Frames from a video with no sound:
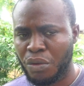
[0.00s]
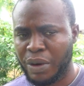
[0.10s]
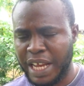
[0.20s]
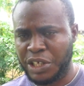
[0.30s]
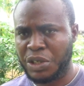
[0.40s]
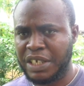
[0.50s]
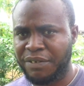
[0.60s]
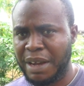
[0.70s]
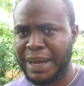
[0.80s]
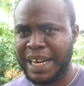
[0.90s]
we are
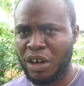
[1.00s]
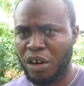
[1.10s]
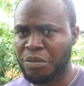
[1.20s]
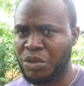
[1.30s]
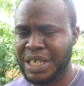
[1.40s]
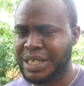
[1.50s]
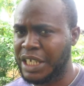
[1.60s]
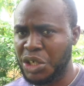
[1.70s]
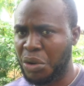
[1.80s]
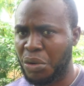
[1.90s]
justified by the law of Moses, I
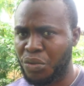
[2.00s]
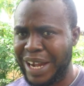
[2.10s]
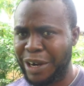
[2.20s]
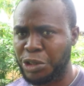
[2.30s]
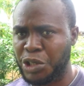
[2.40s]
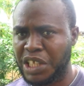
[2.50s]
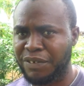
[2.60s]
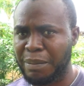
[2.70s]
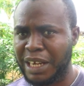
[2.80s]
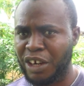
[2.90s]
said, no, we are not
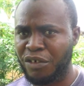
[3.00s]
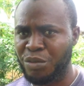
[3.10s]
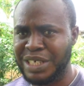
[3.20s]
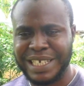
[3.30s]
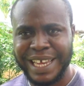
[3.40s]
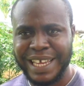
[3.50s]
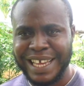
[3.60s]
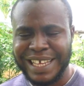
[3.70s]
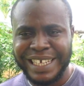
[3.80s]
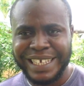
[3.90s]
justified by the law of Moses.
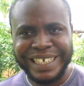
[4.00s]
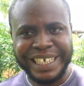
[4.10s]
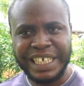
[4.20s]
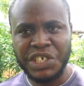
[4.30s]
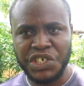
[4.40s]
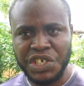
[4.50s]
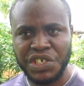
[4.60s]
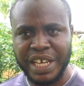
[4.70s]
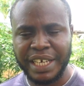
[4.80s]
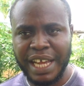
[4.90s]
He
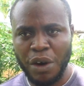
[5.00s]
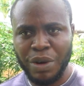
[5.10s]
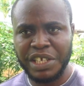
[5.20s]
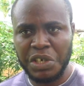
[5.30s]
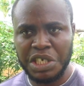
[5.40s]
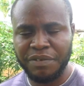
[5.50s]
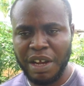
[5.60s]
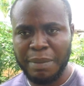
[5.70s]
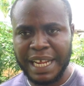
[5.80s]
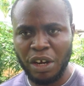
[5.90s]
insisted that we are
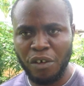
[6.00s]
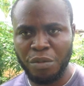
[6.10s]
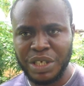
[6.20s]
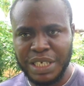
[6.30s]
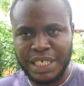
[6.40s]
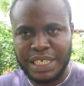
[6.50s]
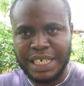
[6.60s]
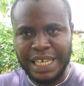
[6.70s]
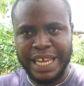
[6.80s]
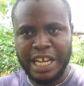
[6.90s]
justified by the law of Moses. Is
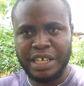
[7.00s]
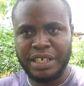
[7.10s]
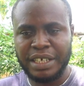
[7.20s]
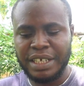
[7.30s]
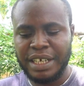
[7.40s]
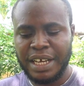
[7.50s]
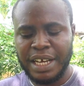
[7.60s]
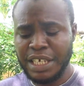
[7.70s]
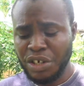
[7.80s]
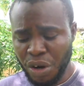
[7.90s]
he here?
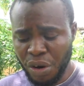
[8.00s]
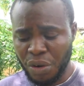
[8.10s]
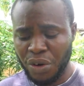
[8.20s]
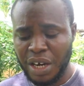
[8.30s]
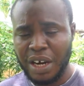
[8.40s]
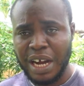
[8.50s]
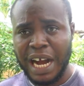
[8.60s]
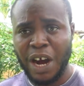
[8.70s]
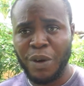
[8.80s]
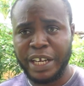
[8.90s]
I said, no.
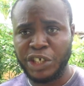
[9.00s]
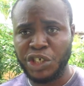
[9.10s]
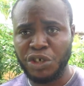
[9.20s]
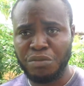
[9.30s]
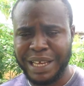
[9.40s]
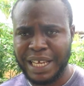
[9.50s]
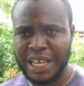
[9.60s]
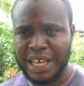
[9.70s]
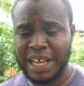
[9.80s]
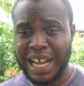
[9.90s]
And when he showed me,
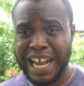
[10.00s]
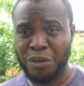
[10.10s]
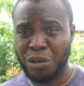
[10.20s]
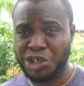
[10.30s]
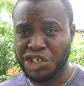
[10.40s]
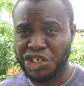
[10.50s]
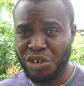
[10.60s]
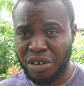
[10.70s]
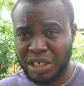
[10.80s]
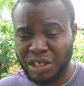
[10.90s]
I was
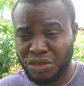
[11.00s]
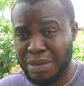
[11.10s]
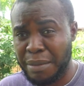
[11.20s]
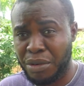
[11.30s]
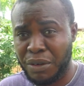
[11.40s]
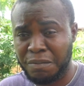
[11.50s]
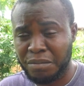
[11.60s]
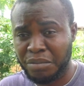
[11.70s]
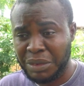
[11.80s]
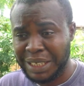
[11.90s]
shocked to my bone.
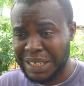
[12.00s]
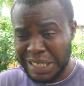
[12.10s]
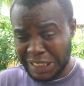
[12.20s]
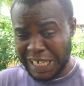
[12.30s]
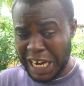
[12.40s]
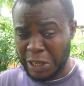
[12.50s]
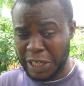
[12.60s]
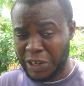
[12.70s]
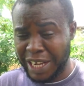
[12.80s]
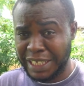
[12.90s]
Did I
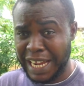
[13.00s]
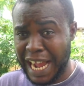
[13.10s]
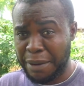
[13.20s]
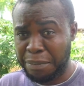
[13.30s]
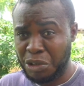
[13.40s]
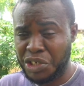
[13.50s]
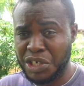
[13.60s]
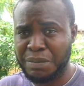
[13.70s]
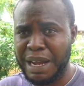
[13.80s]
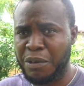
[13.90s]
regret that I
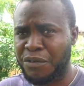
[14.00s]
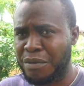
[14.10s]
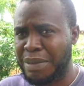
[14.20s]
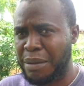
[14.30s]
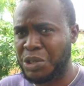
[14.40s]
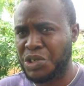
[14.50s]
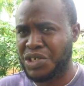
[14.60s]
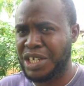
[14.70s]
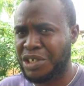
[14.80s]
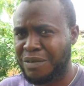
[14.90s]
purchased Bible from Bible
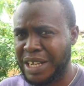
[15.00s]
Society of